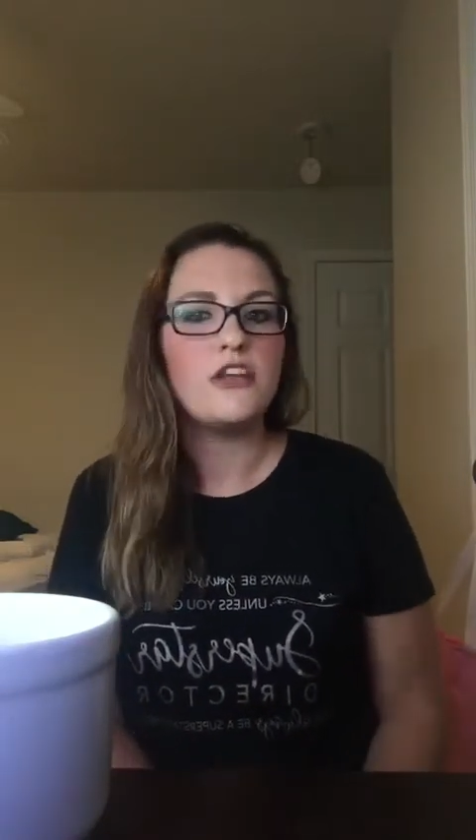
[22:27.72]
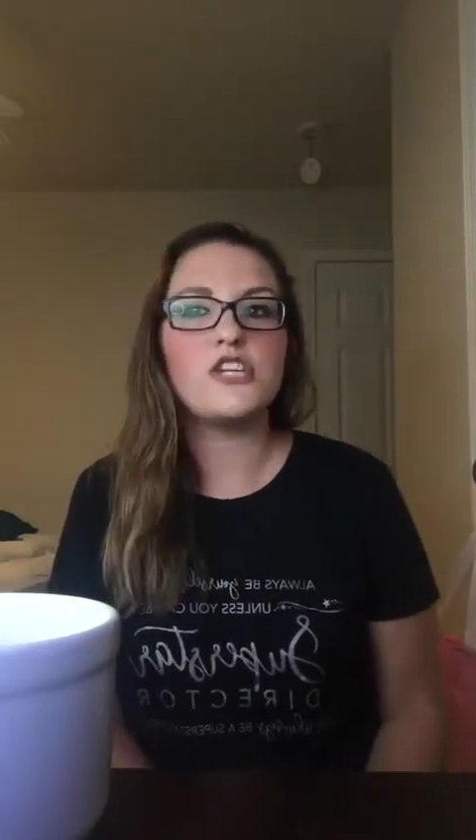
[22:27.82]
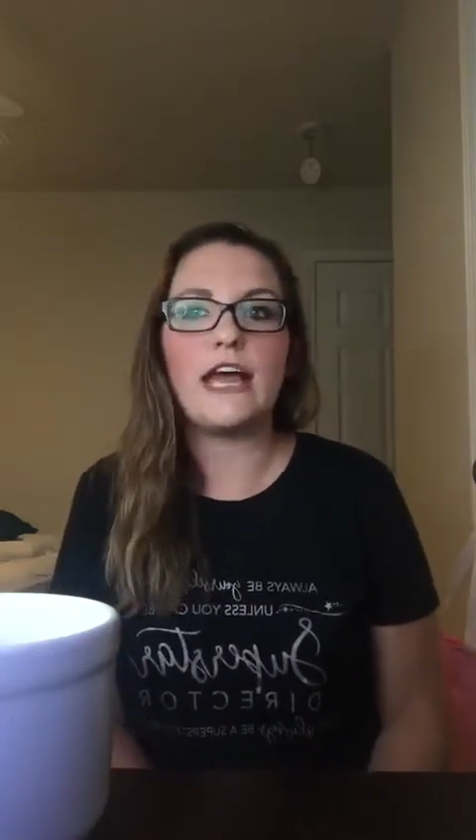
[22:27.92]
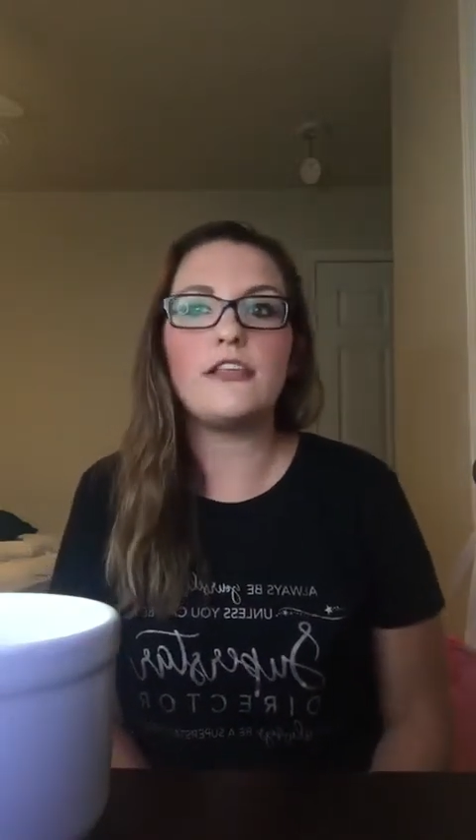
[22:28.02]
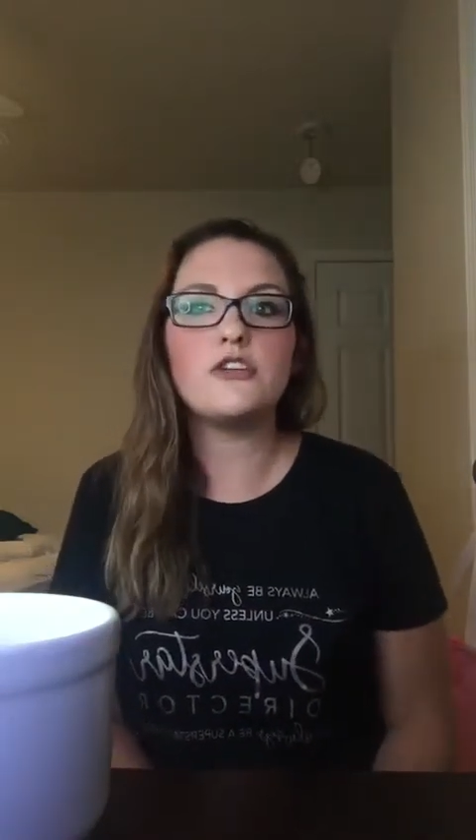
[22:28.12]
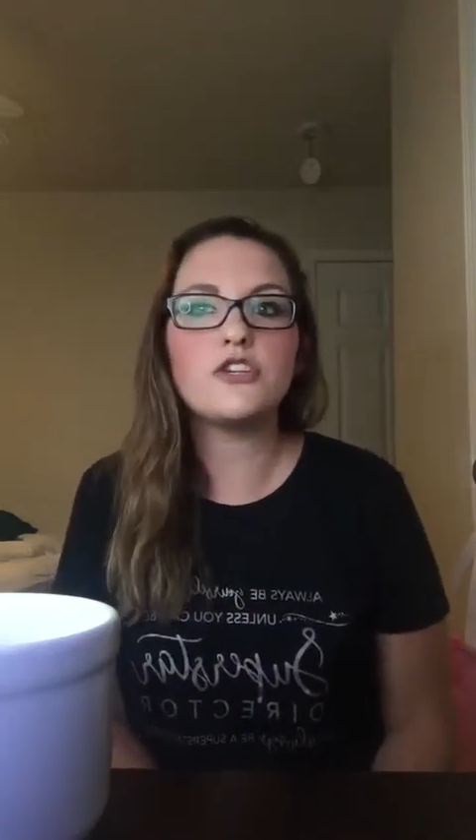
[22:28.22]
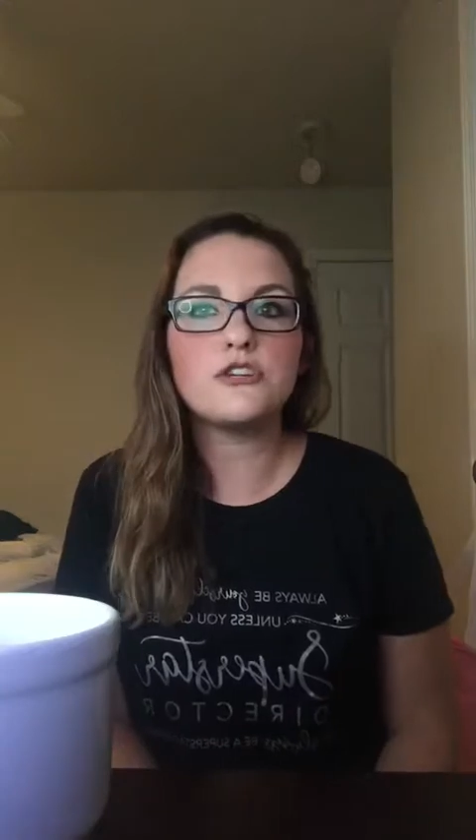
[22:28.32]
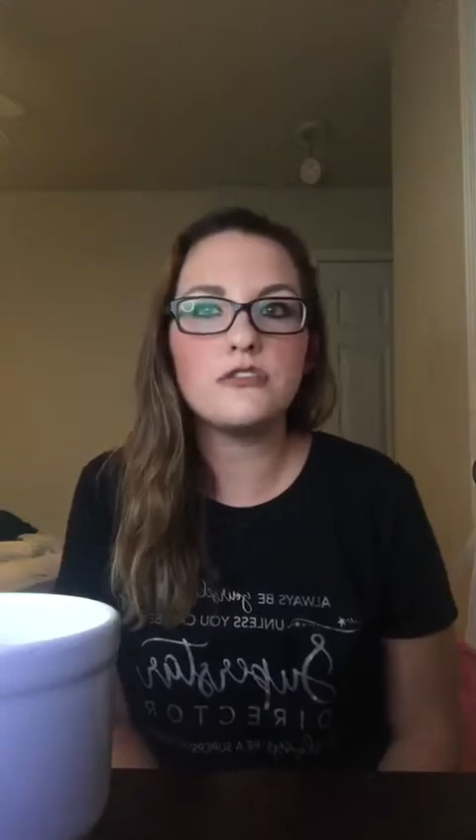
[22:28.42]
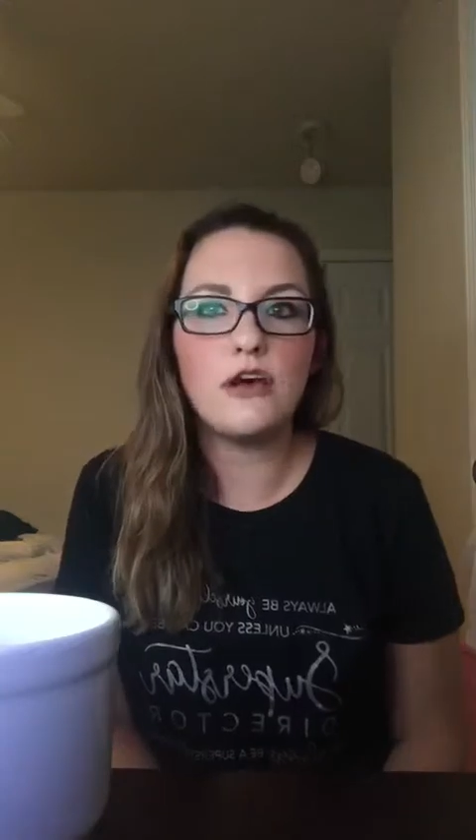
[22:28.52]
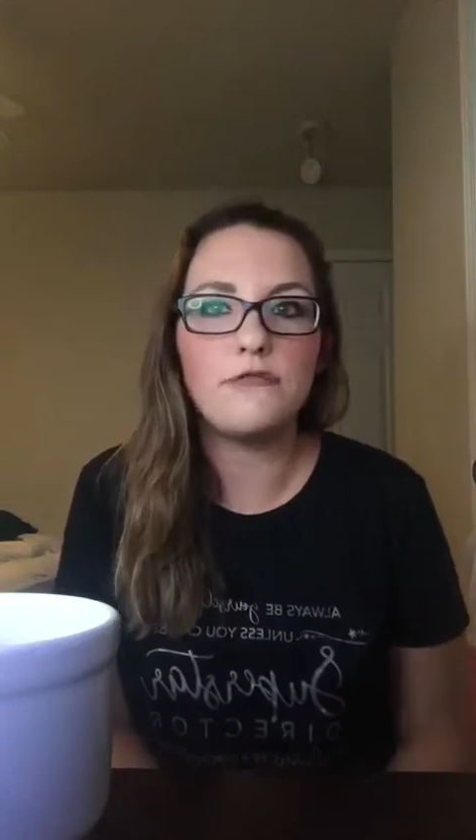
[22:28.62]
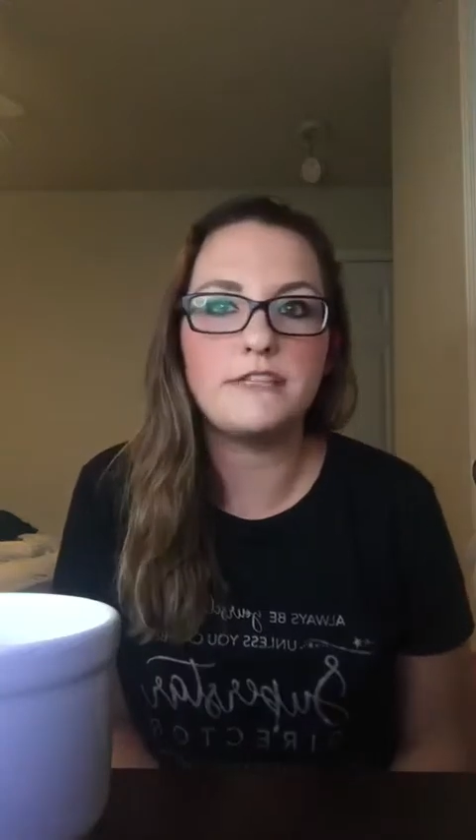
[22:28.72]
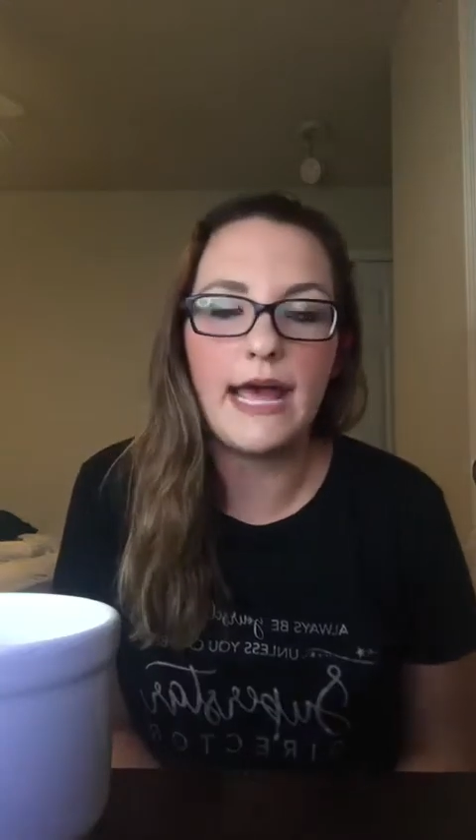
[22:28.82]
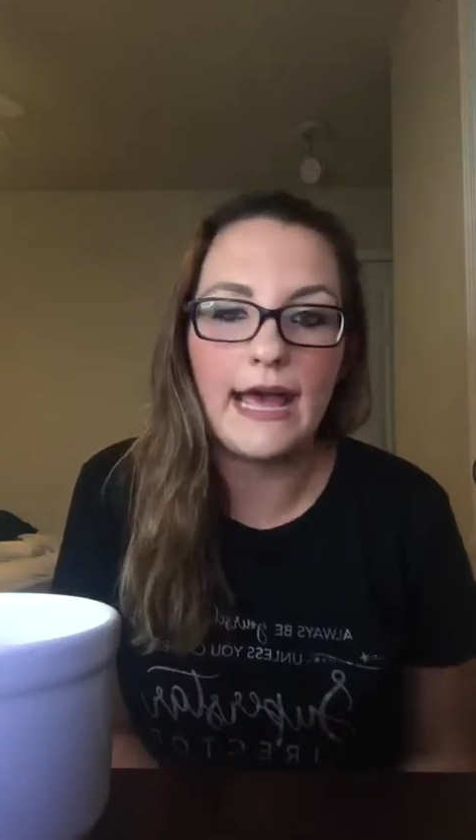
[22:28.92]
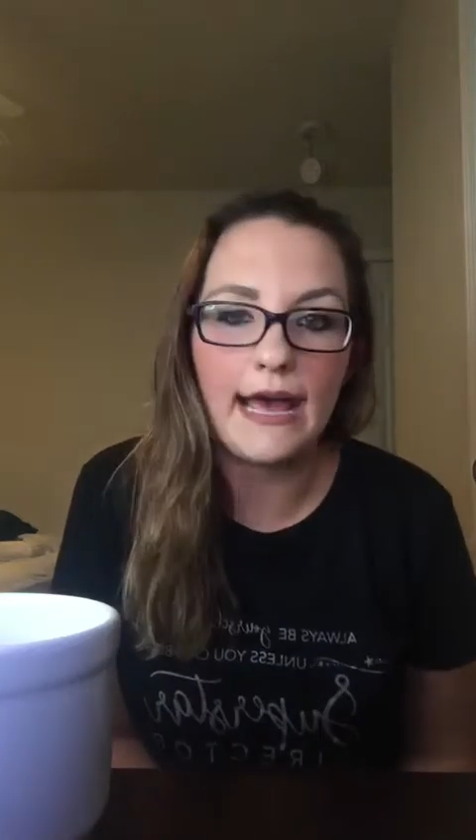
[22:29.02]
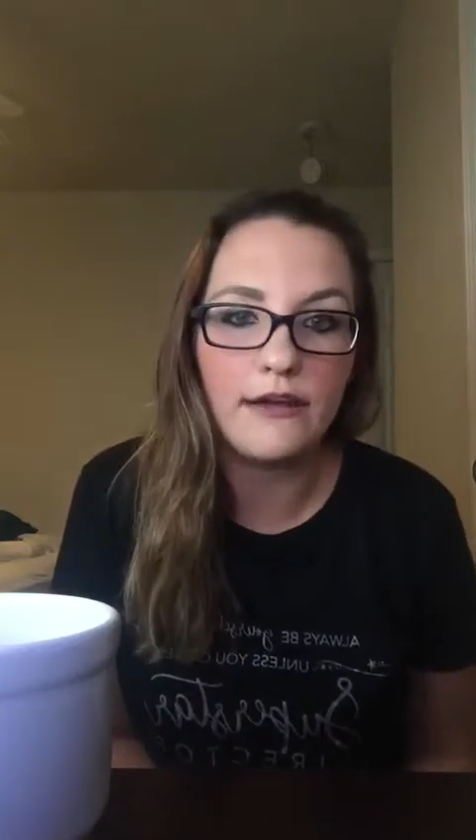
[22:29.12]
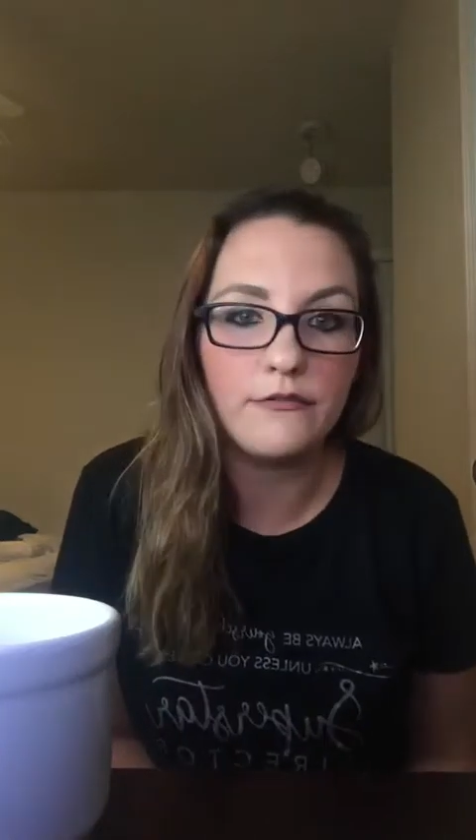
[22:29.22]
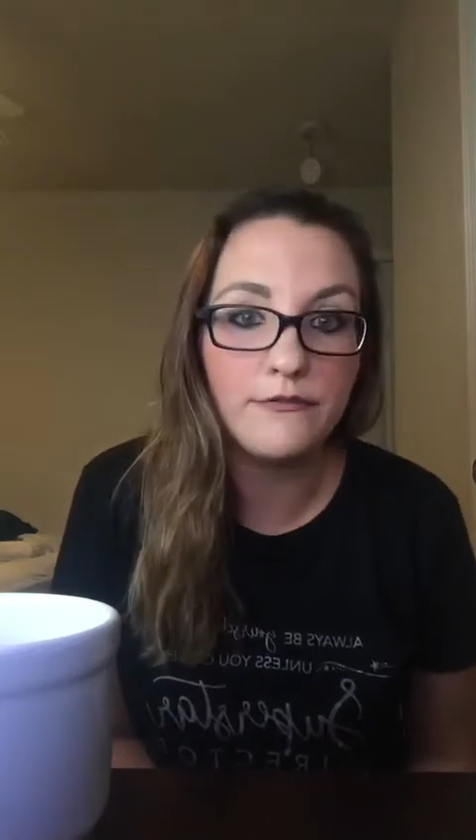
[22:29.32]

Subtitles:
Challenge yourself to add